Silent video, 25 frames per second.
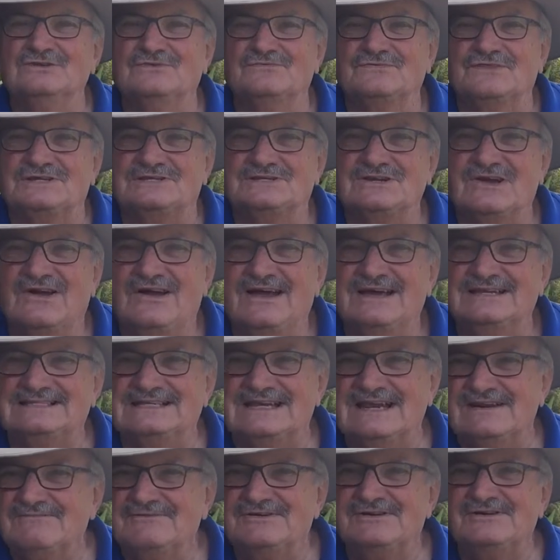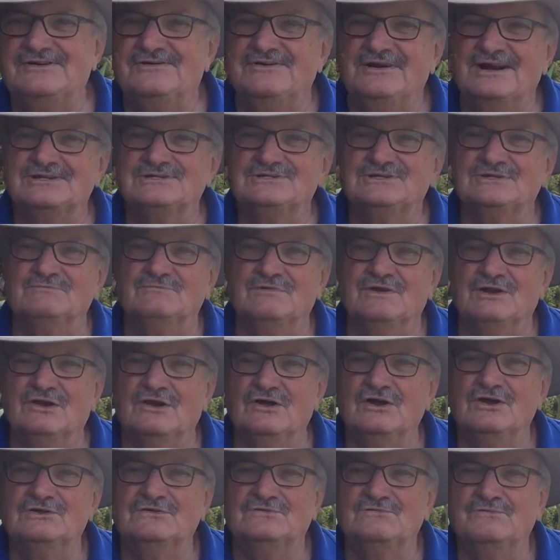off the tyres in every direction, and we
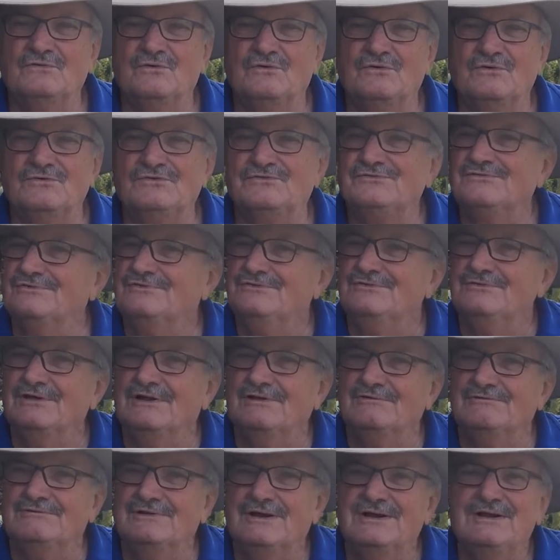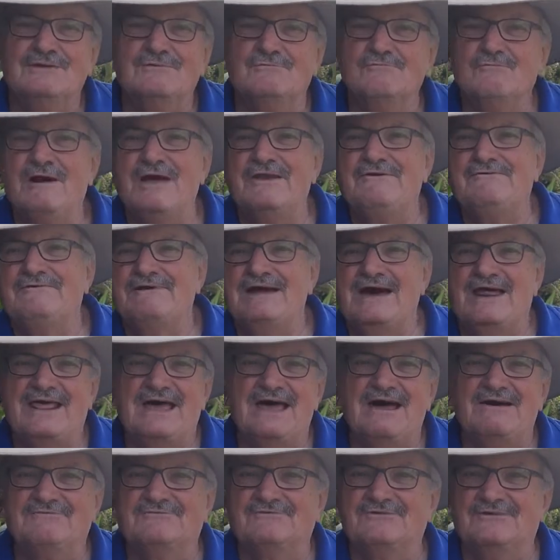lurch forward through the one rut
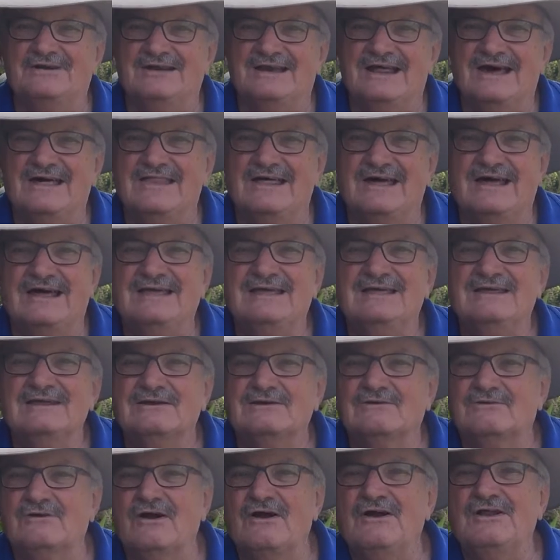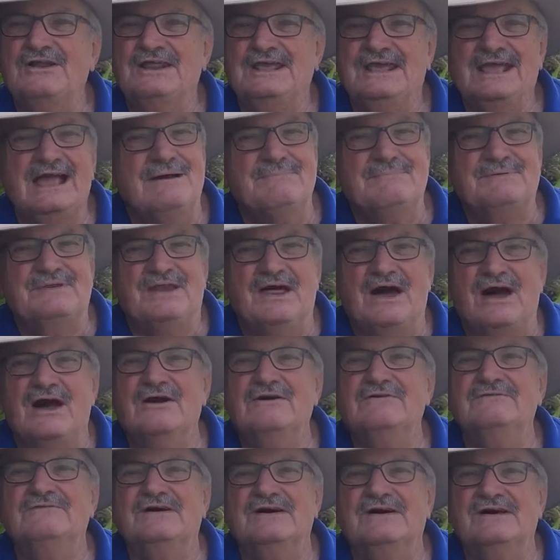after another, grinding up and
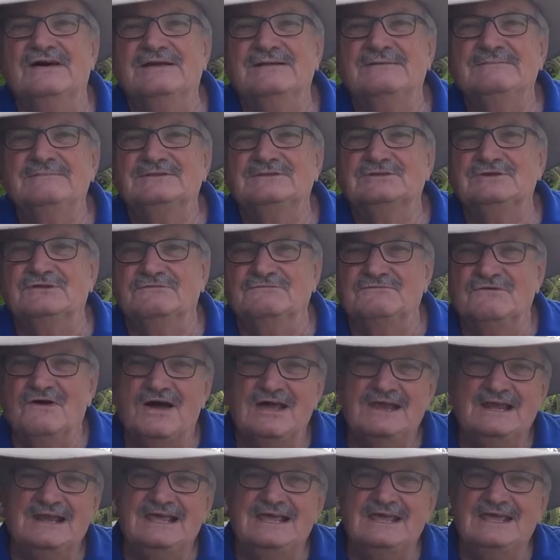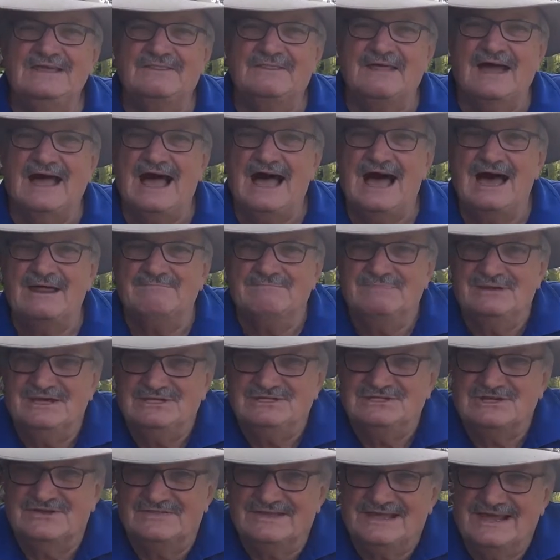over to finally hit the hard
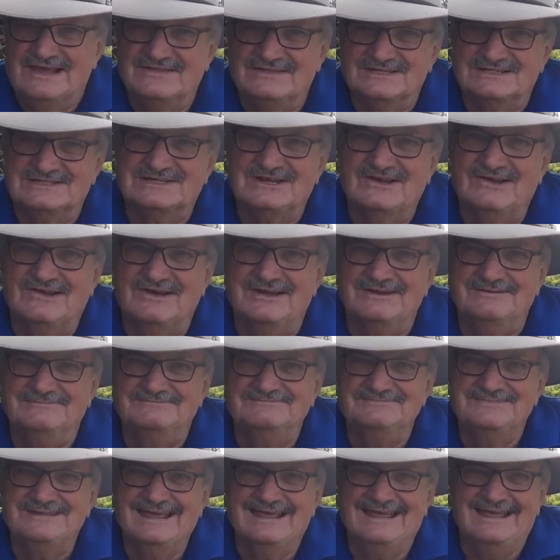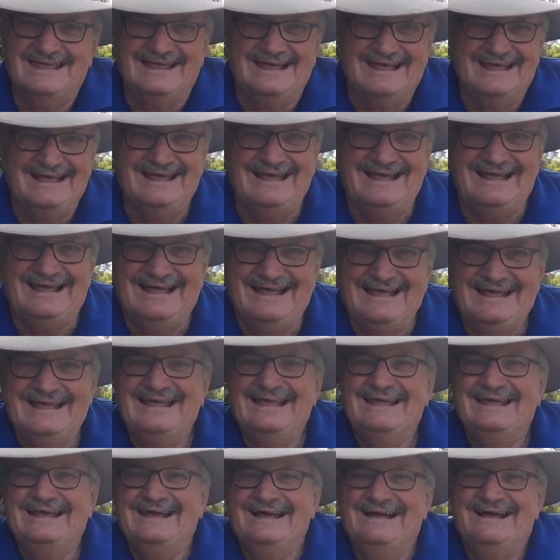beach on the other side.
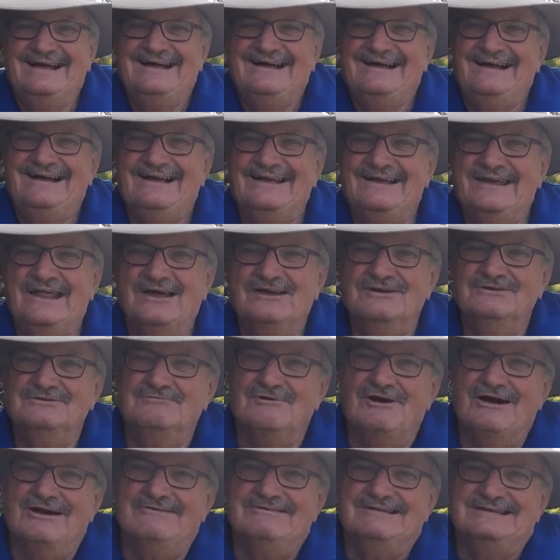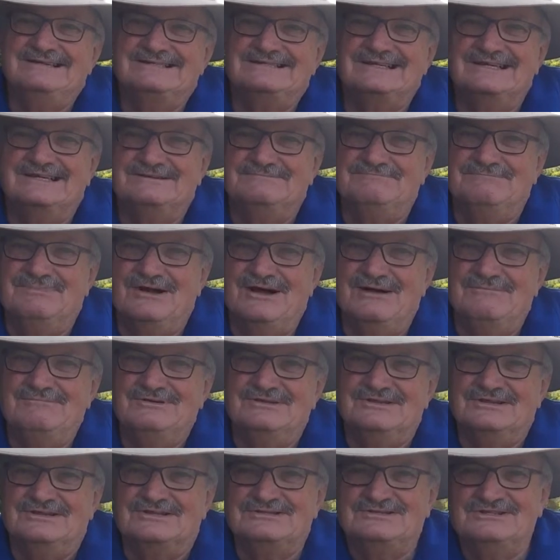Oh, no worries, says Bob
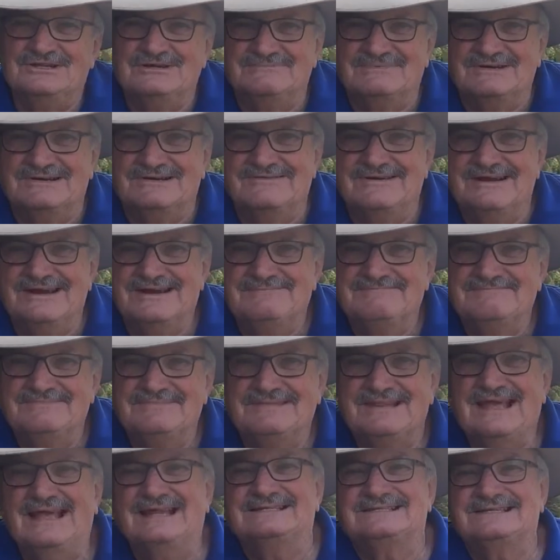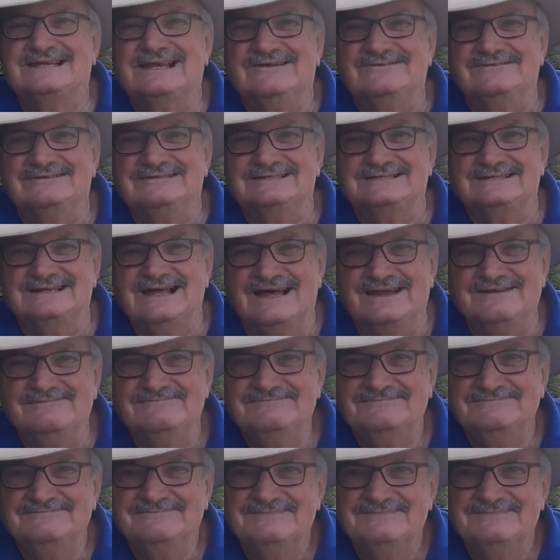with a stupid grin. That's how it's done.